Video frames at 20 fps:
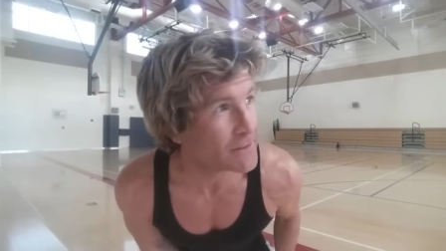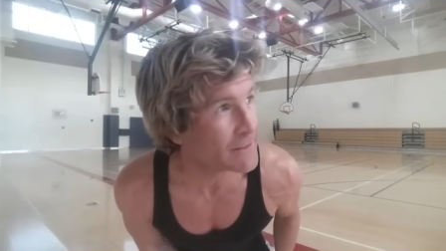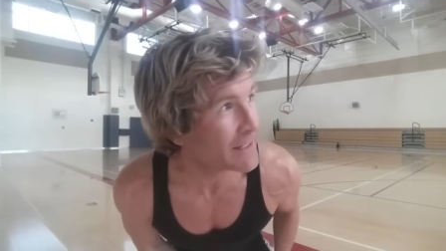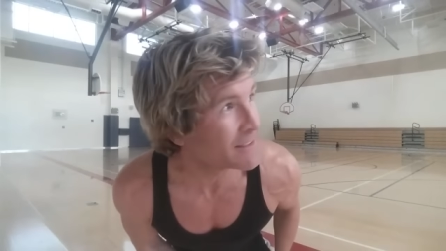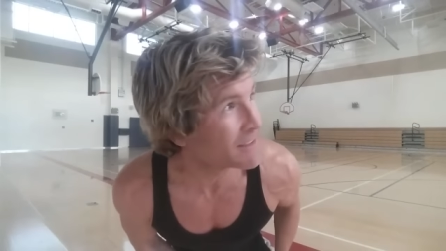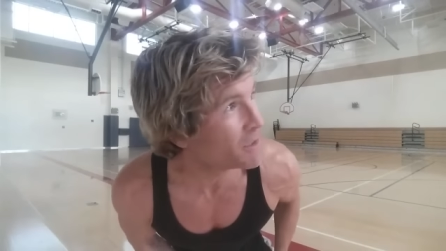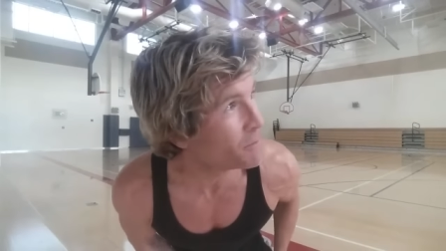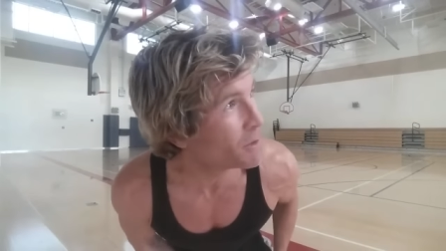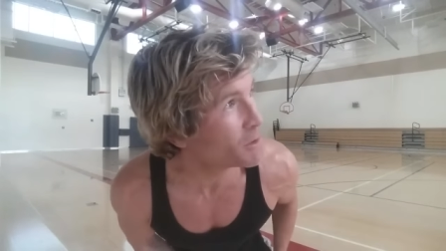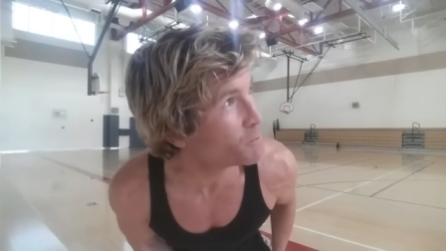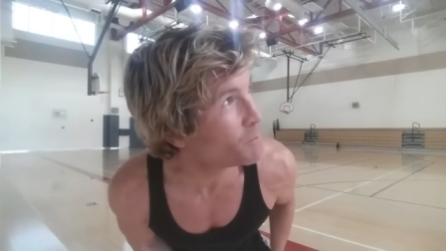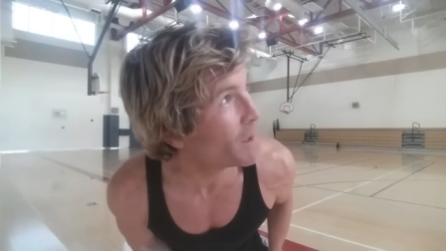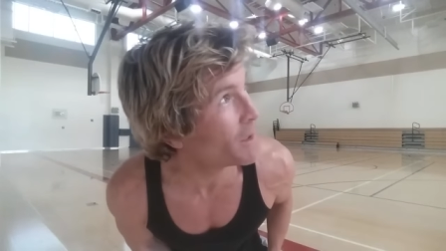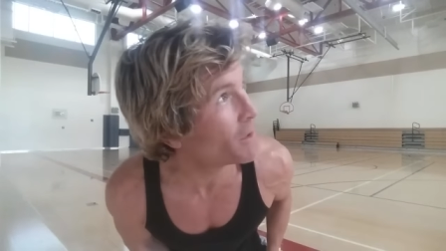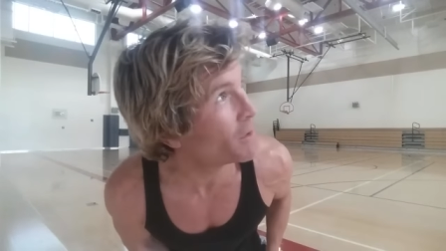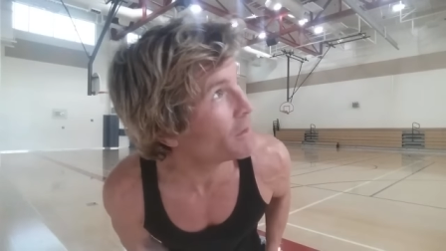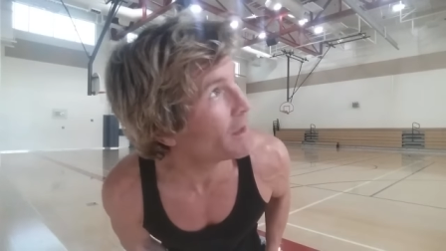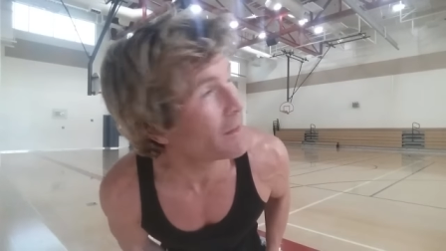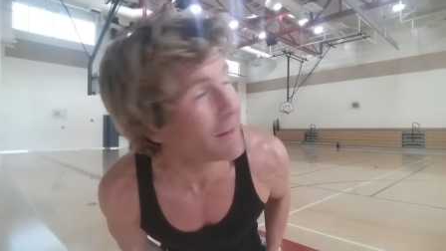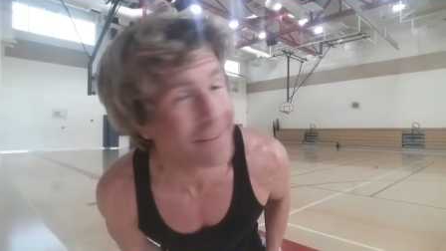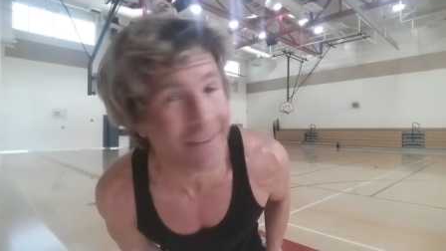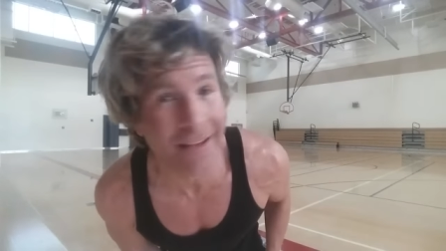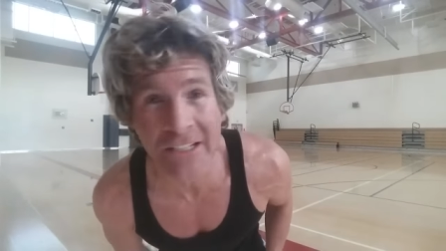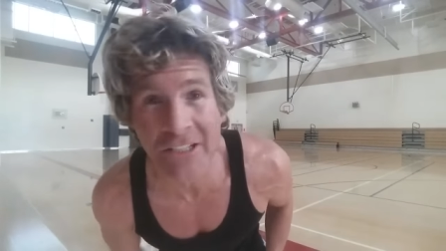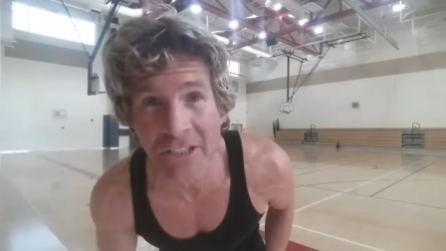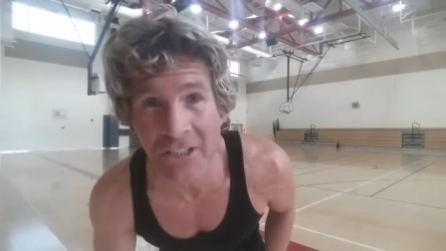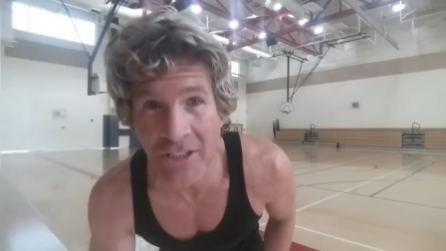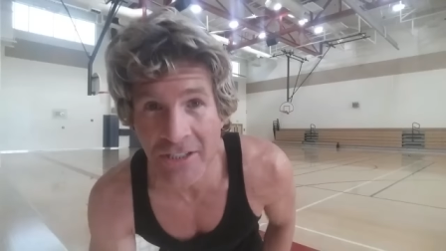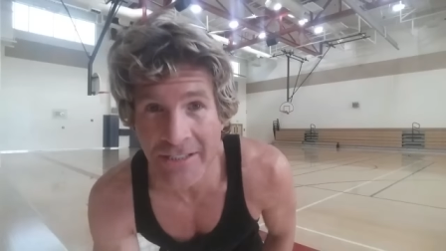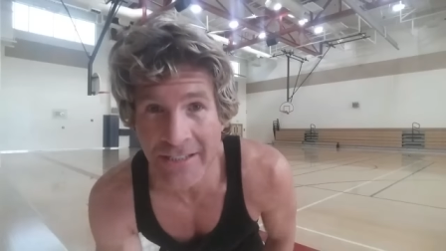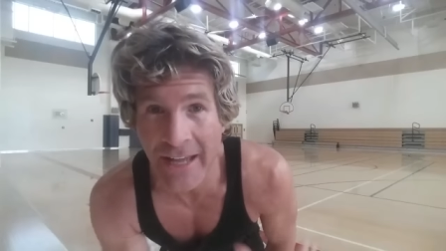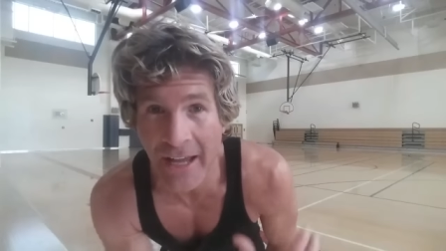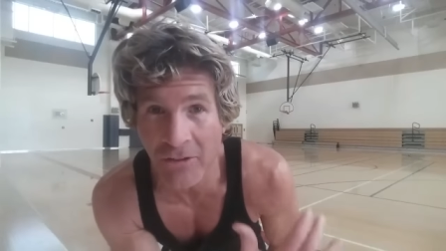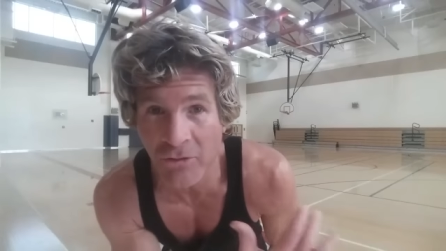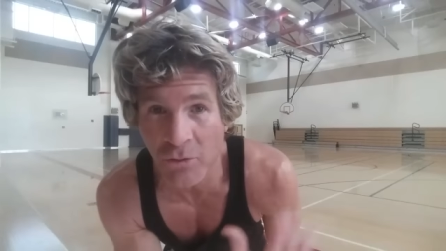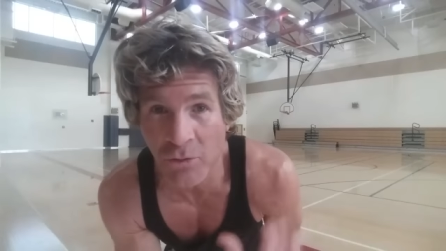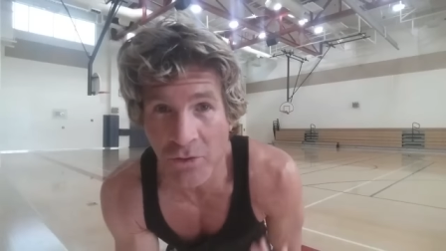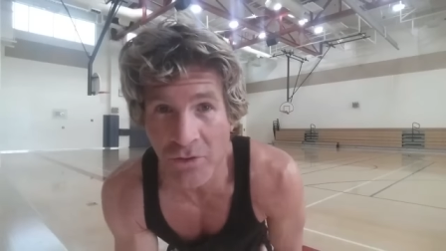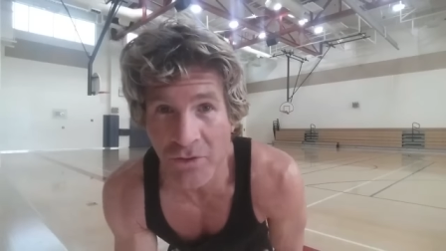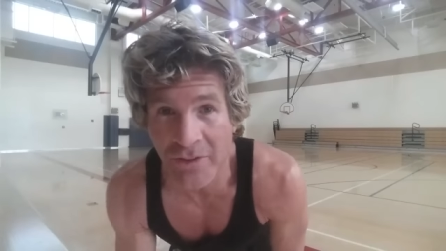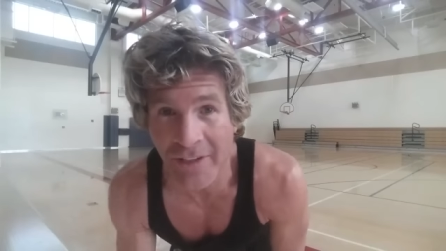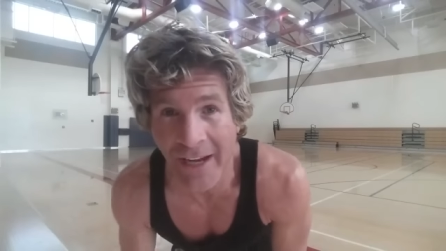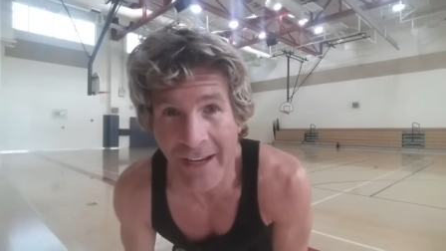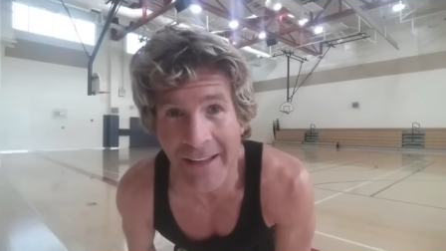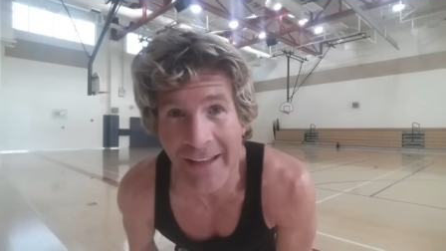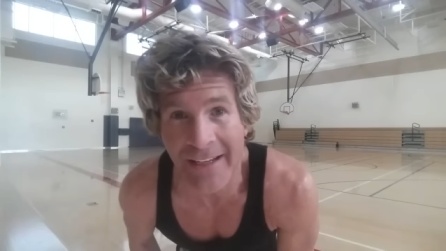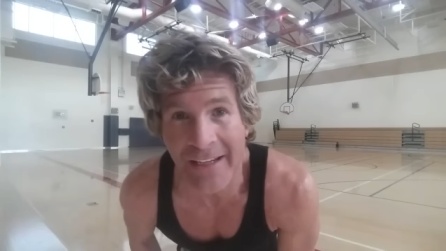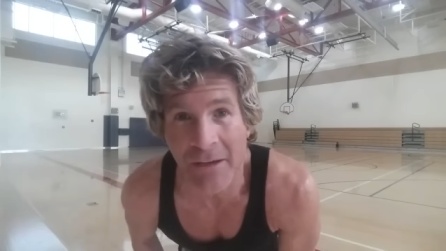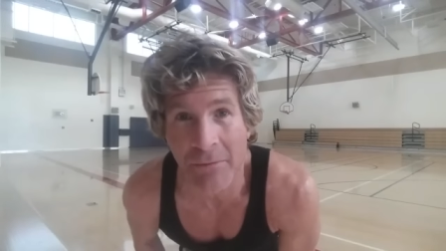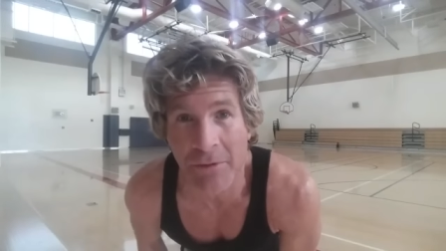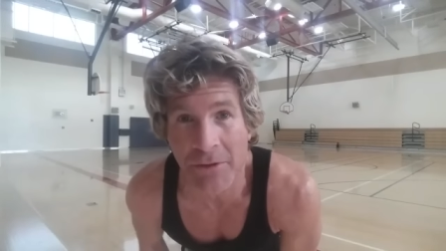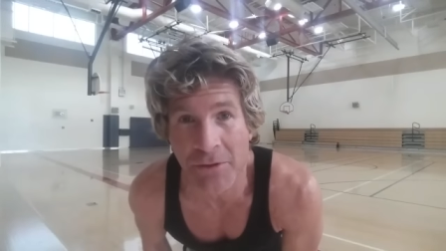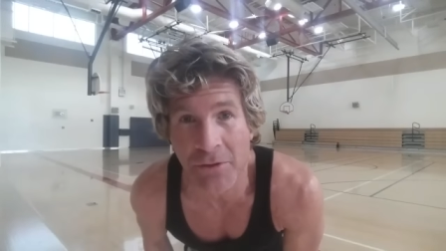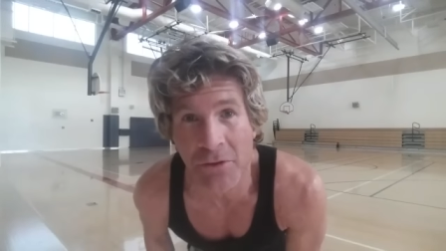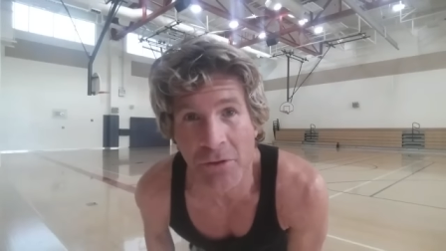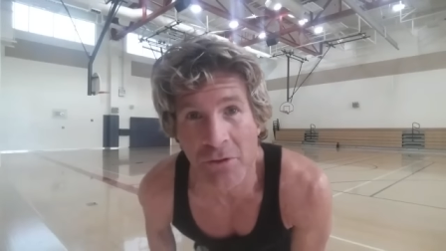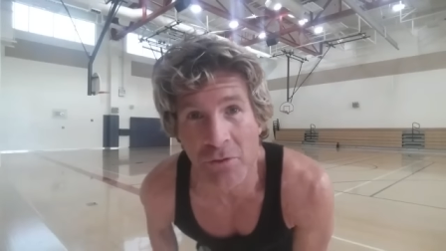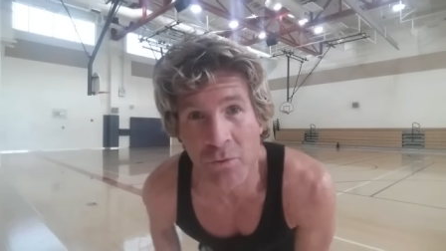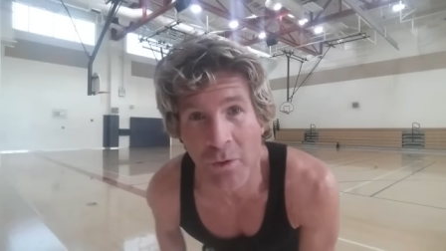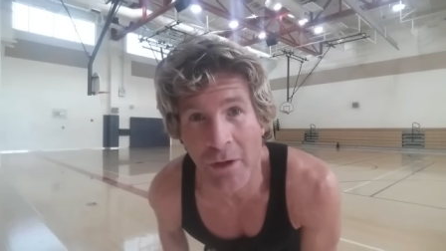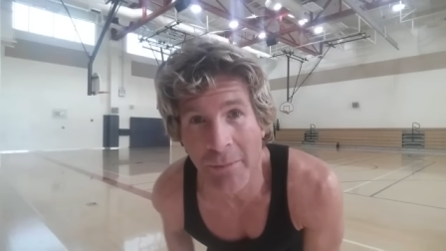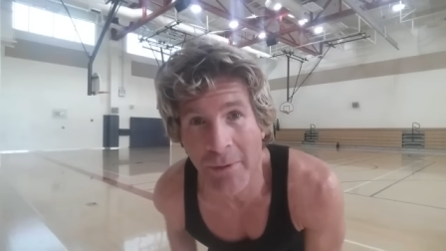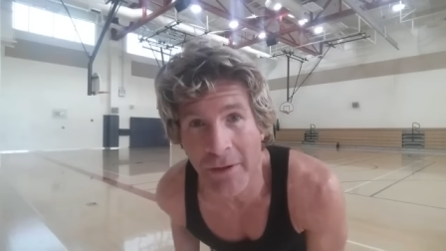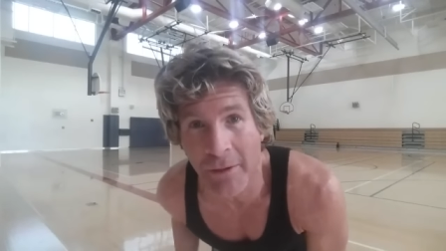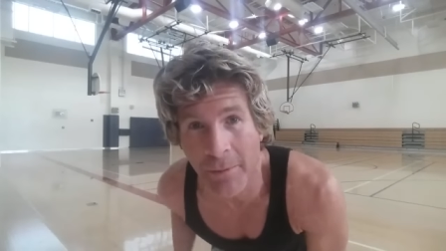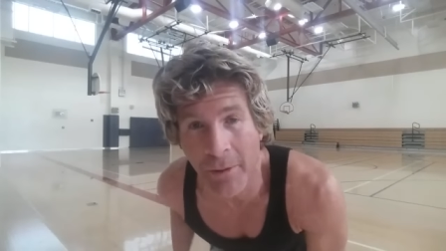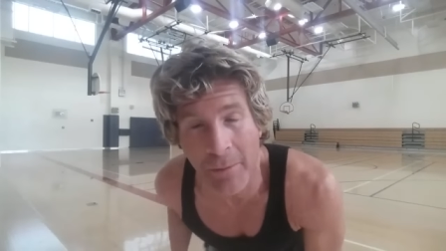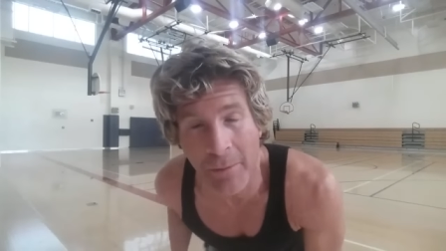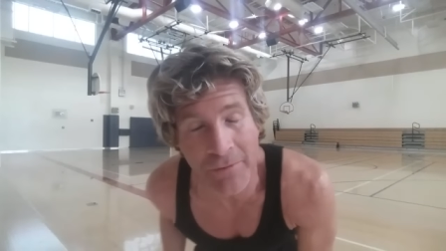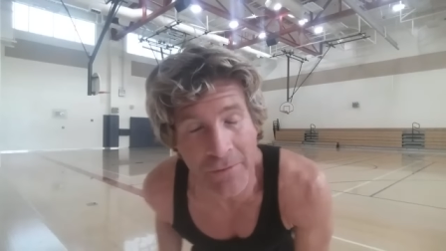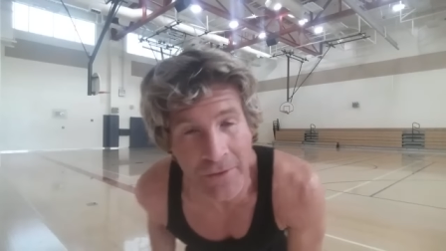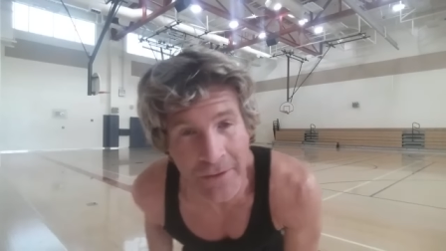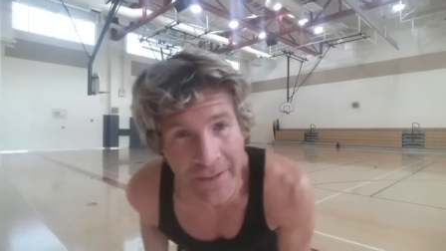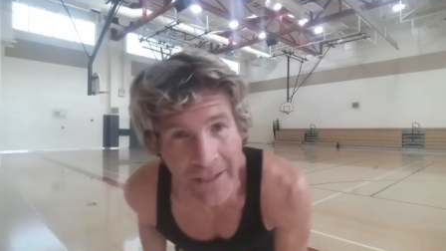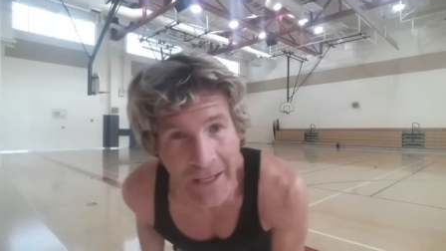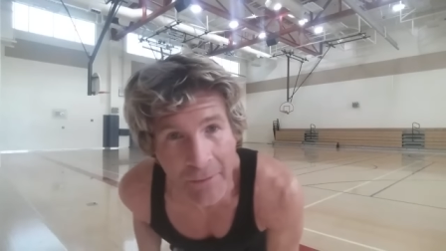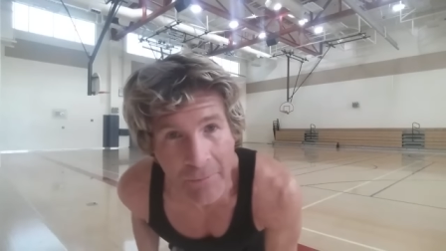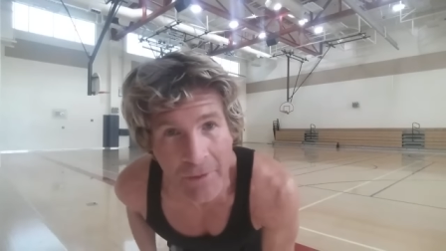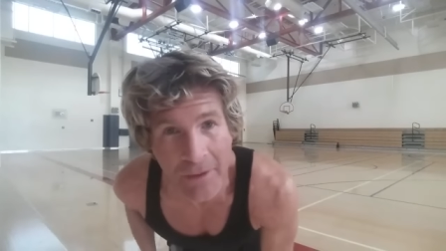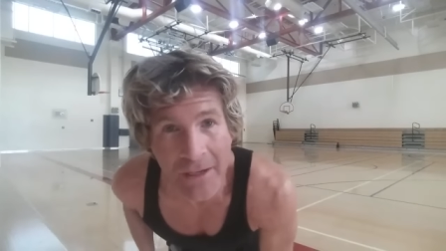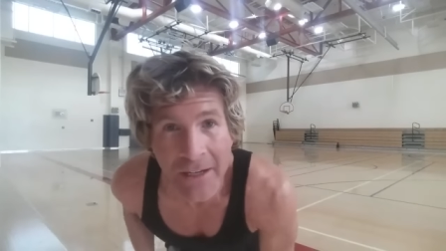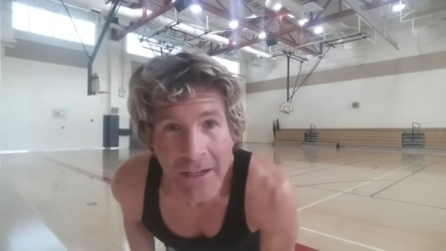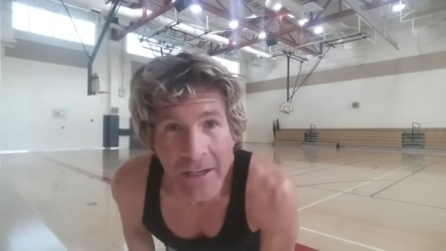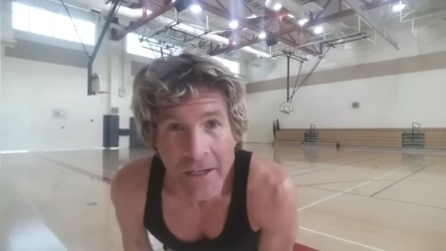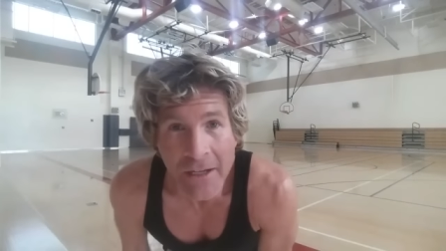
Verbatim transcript: It's actually much better. Now it's actually just natural skylight coming through. It's way better probably for the camera.